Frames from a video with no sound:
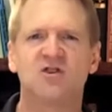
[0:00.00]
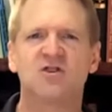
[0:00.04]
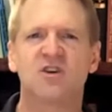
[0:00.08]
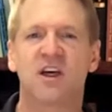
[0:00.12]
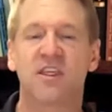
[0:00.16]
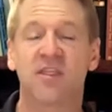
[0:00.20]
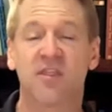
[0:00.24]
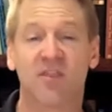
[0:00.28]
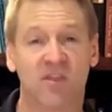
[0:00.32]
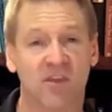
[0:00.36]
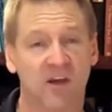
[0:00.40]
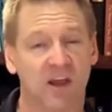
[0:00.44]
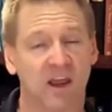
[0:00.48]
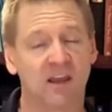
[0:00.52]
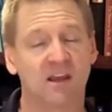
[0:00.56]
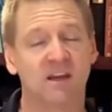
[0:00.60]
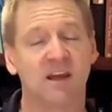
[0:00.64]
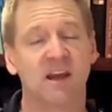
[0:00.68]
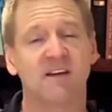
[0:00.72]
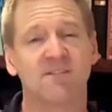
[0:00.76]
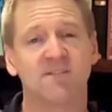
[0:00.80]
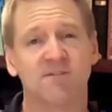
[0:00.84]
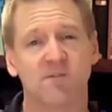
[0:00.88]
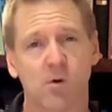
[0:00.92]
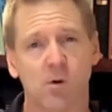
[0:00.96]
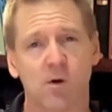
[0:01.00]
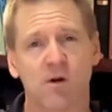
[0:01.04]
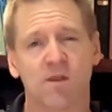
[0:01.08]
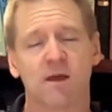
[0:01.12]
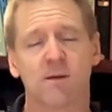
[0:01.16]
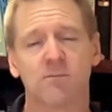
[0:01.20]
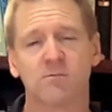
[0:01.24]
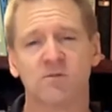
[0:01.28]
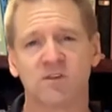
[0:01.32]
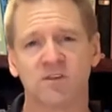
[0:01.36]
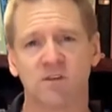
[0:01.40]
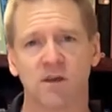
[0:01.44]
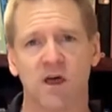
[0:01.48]
to thinking for
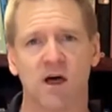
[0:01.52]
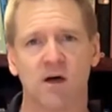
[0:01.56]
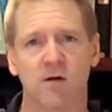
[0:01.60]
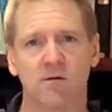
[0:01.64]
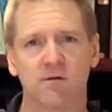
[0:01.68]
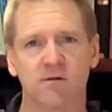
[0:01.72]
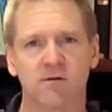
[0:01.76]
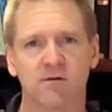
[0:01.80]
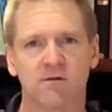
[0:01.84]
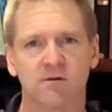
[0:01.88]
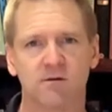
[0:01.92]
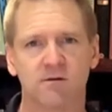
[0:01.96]
themselves.